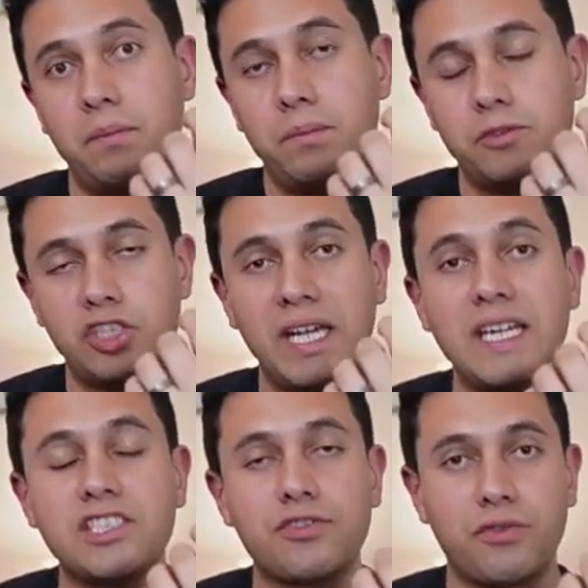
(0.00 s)
change
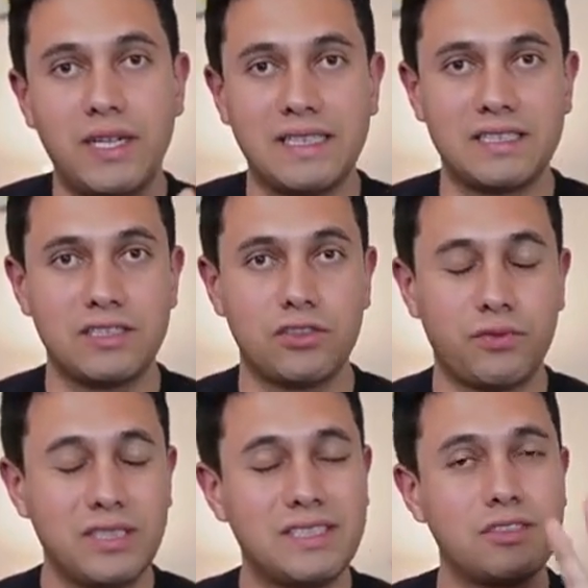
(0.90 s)
frets. So for
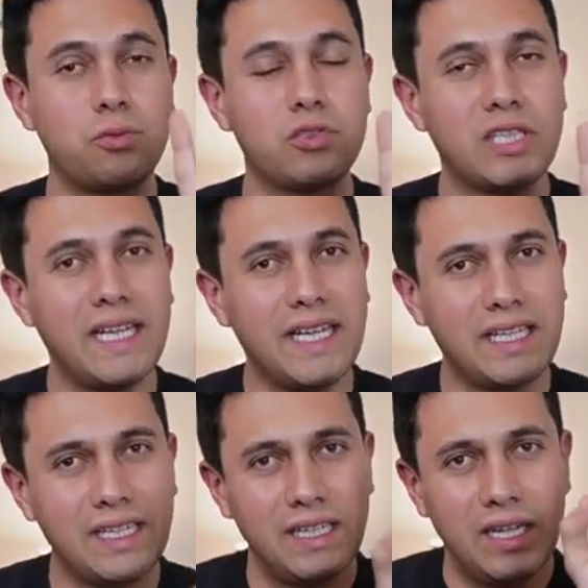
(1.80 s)
instance, we'll take
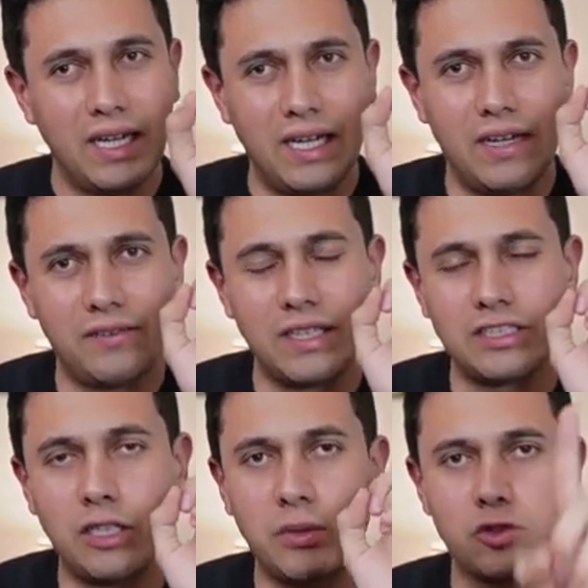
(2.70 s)
the
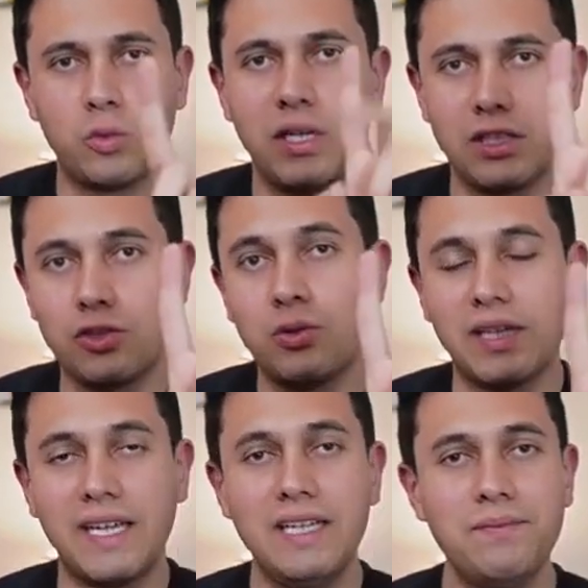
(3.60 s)
sequence 1 and 2
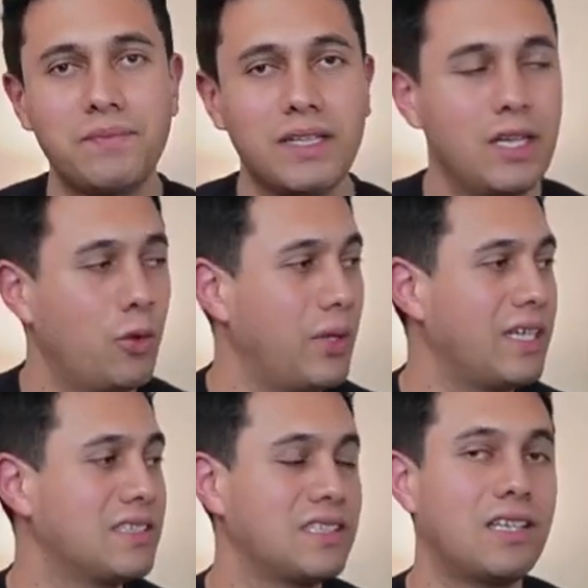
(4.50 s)
again. We can
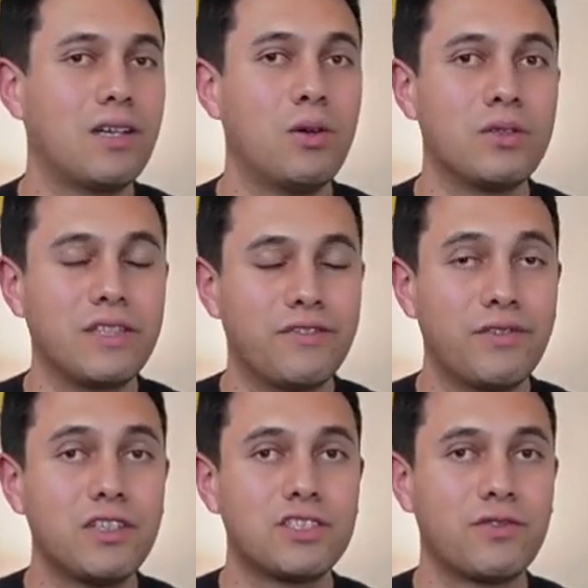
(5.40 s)
start on the
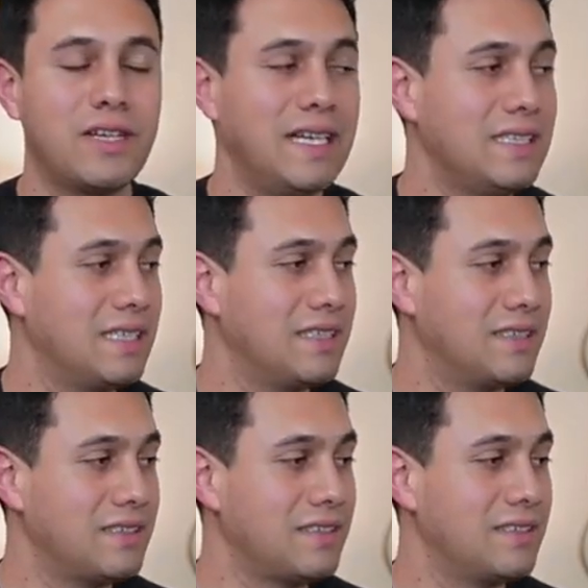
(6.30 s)
1st fret,
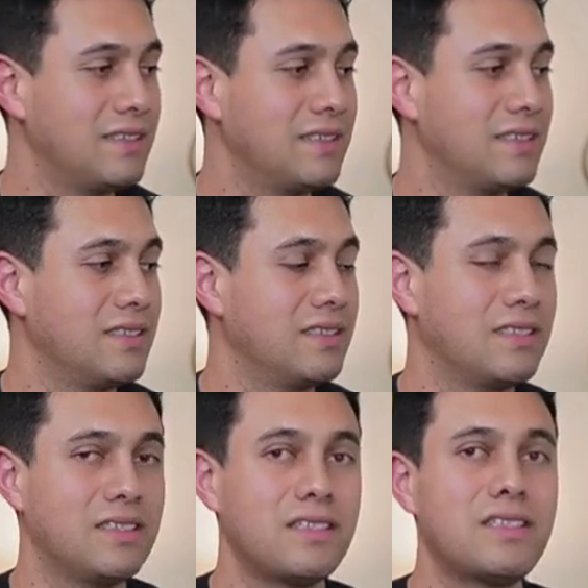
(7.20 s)

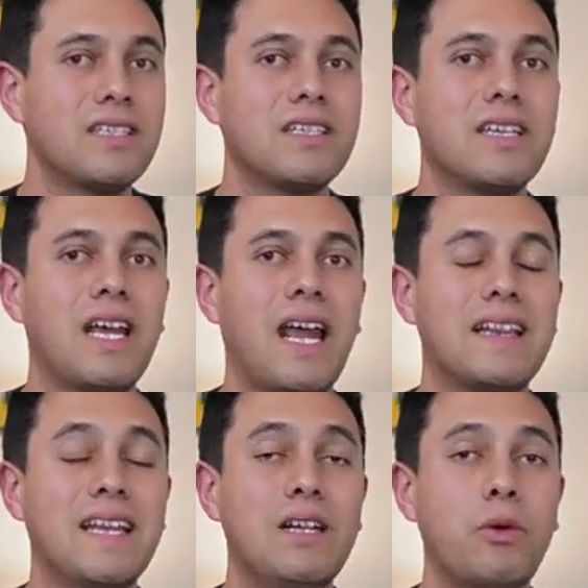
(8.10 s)
and
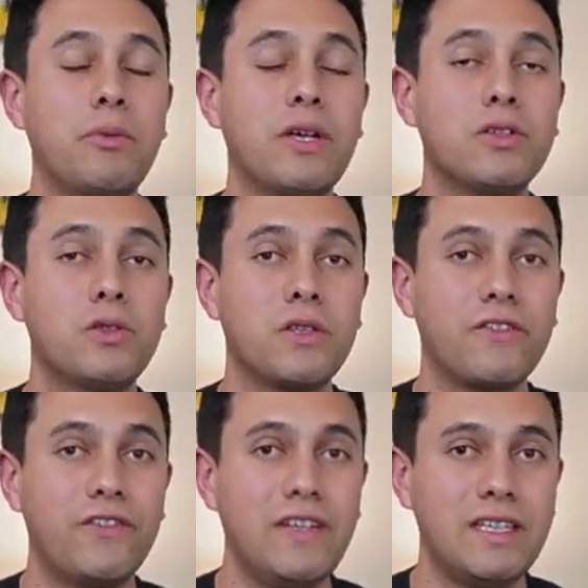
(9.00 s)
then when we go to the
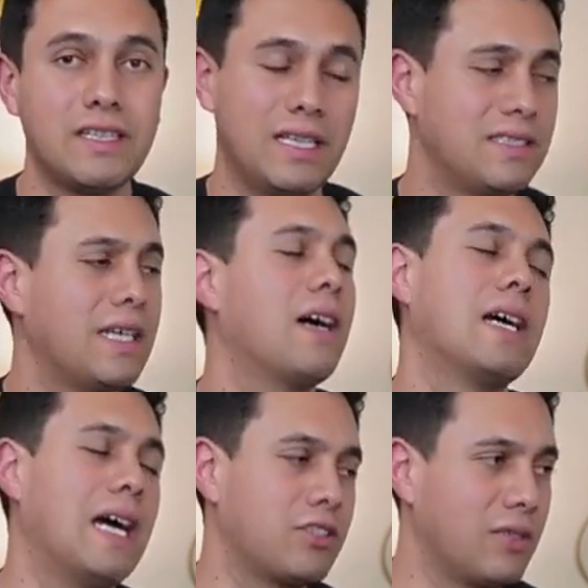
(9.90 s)
5th, let's say,
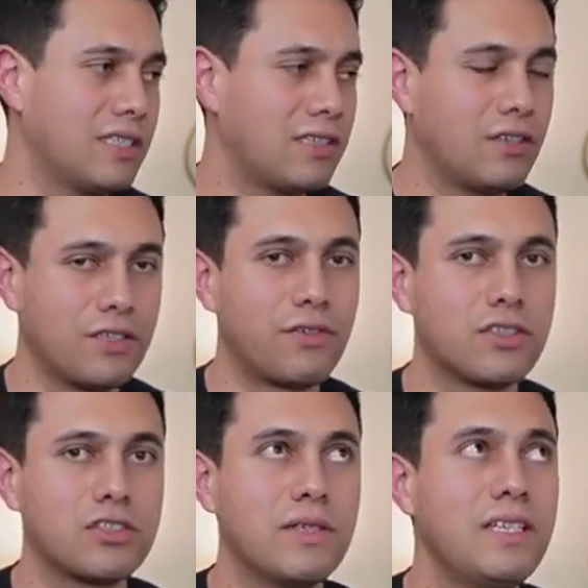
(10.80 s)
actually let's start on the 1st
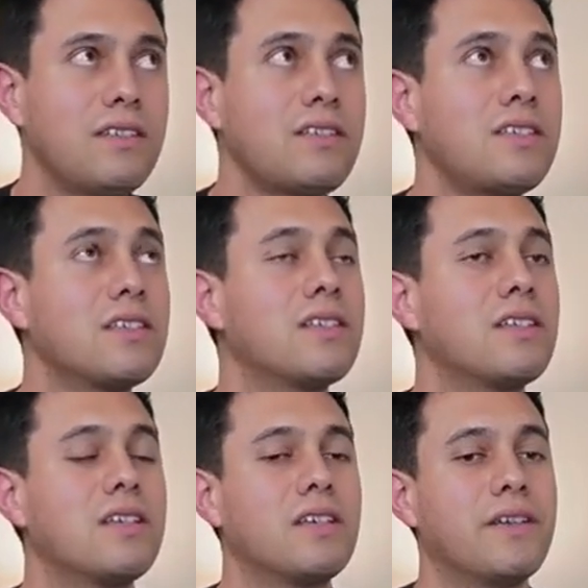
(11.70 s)
string,
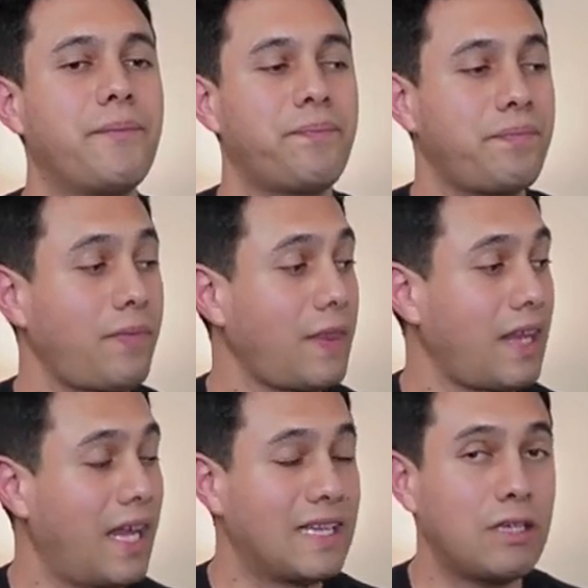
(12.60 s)

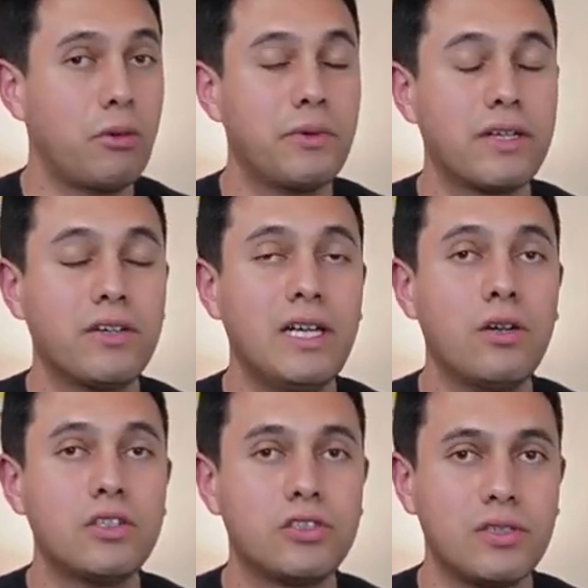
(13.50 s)
and then when we are gonna go
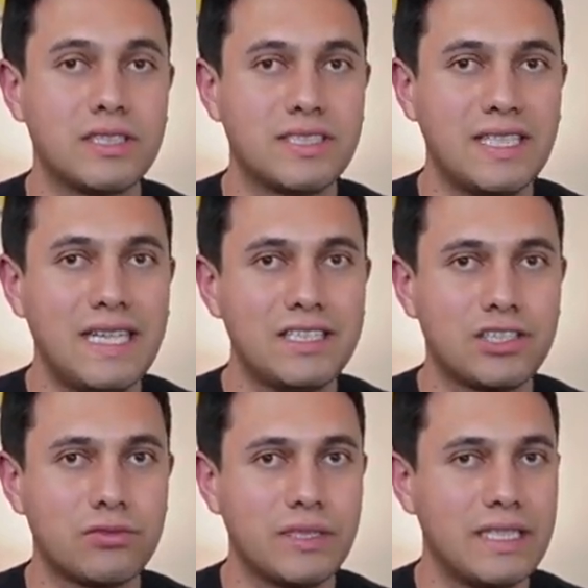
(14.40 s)
to the 2nd
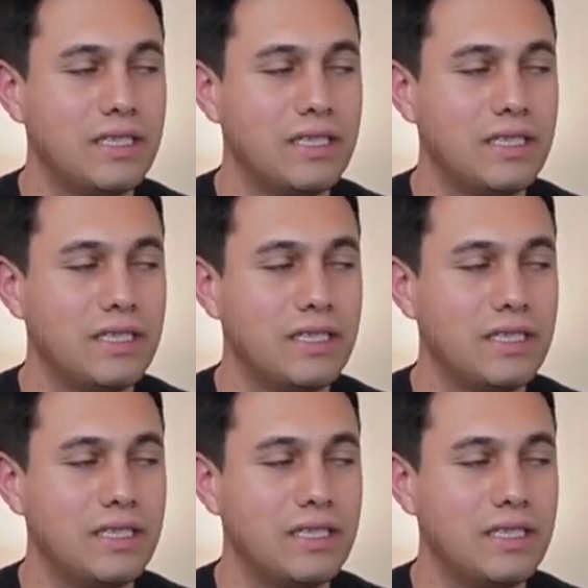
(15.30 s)
string,